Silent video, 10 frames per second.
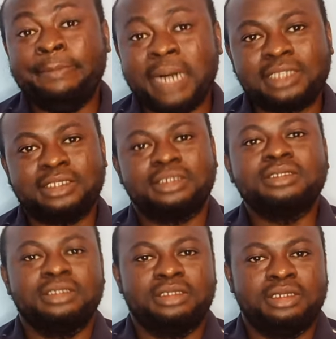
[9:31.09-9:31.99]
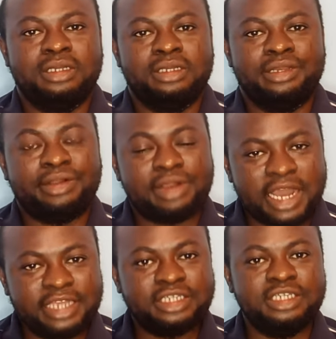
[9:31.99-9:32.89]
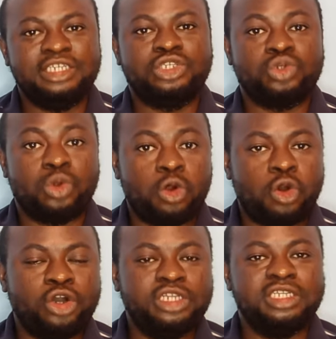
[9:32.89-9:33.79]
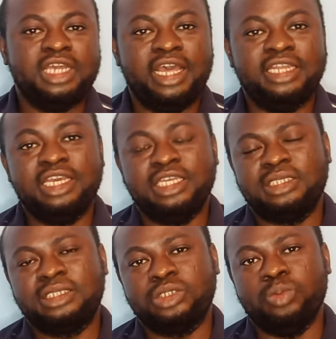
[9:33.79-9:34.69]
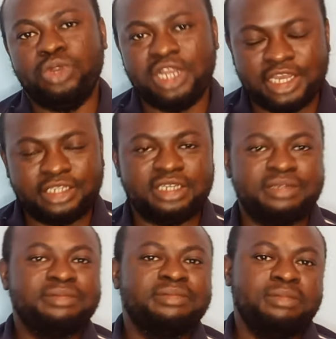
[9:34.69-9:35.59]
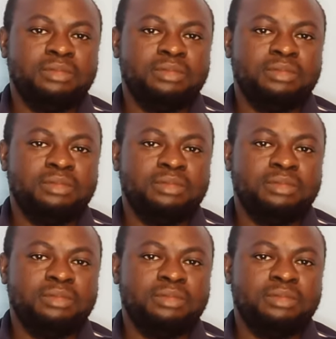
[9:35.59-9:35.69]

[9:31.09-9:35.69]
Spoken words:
But writing is rewarding and it's stimulating.